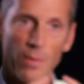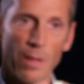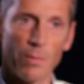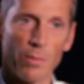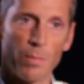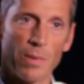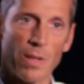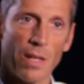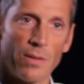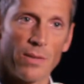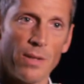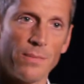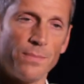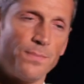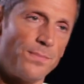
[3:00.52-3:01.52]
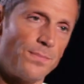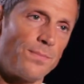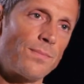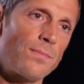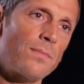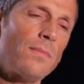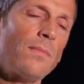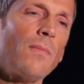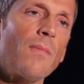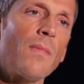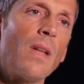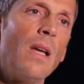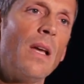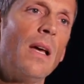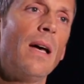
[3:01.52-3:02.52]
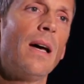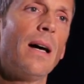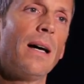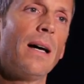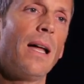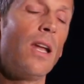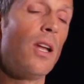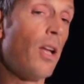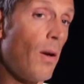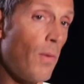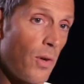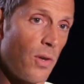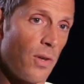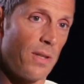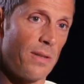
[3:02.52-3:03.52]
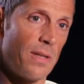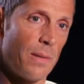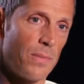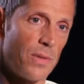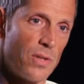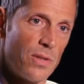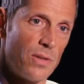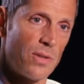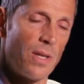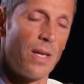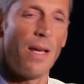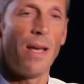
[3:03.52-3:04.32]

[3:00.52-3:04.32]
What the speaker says: to protect it. Lower cooking temperatures,